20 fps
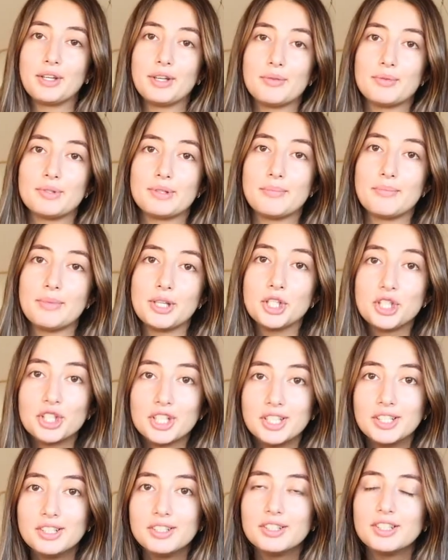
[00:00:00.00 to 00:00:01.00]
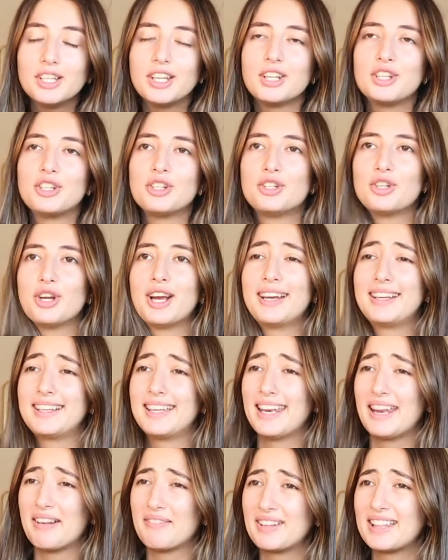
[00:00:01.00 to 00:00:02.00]
you, it was a mission trying to
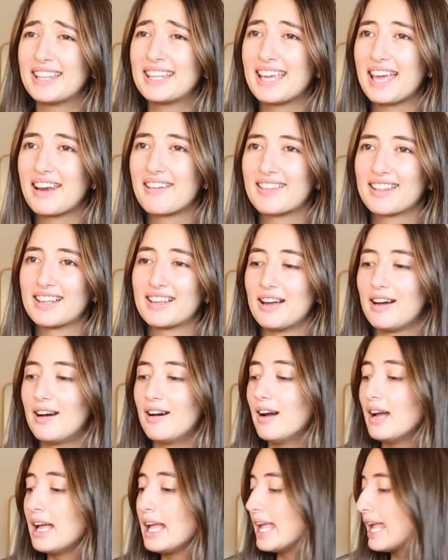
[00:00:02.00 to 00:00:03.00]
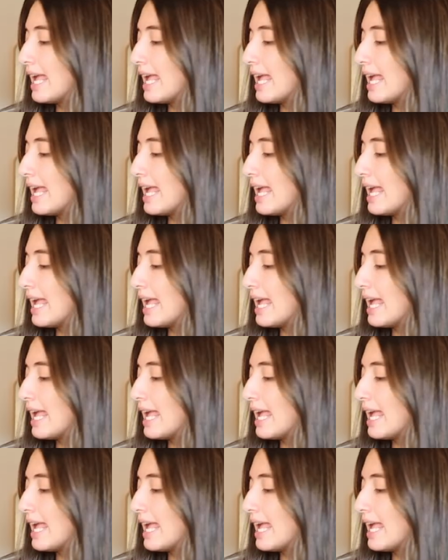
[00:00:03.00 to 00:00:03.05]
get everything out of the car,